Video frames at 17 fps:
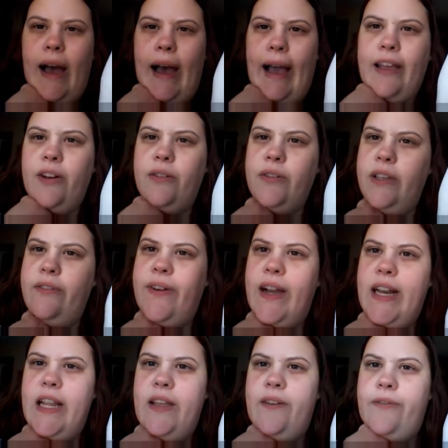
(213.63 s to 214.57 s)
I could only
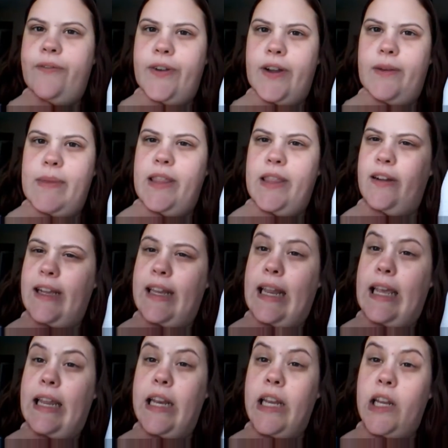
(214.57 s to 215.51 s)
find it from either
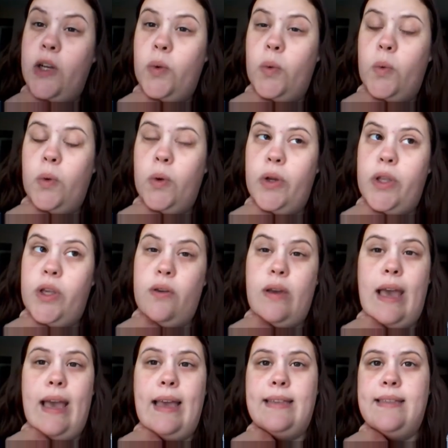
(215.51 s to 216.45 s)
Canadian or
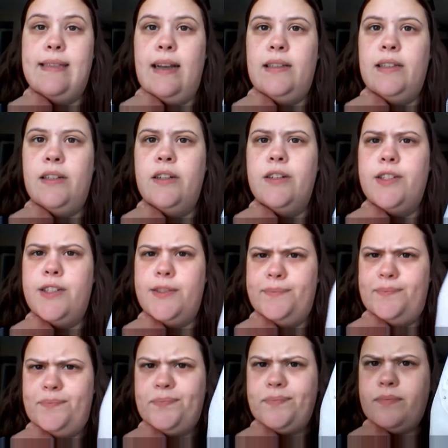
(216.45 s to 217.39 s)
UK sellers.